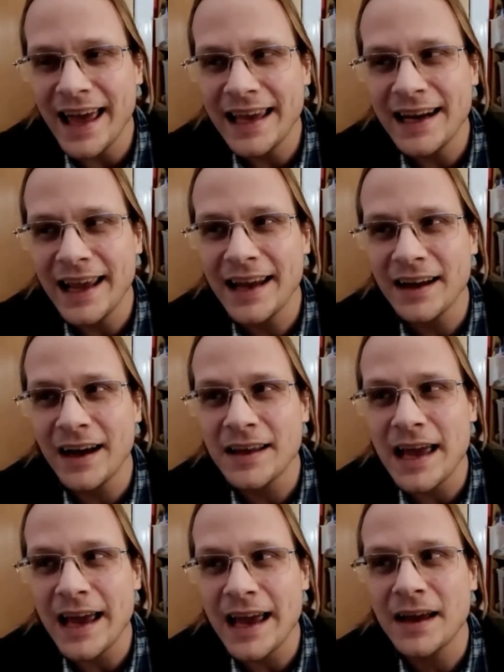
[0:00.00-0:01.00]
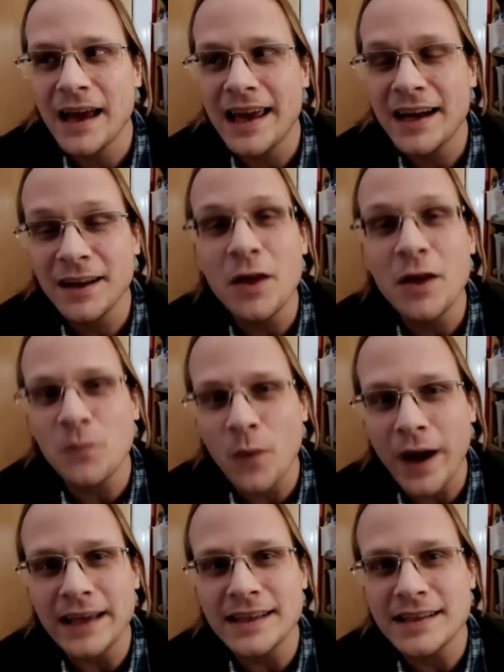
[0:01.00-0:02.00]
Yeah, in a
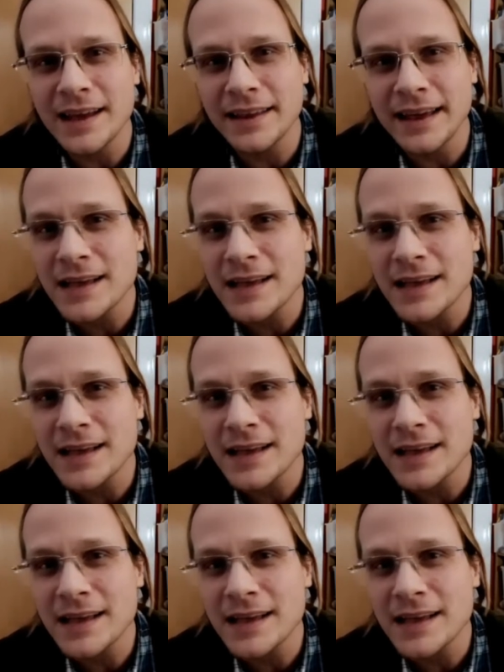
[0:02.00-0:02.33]
lot of ways,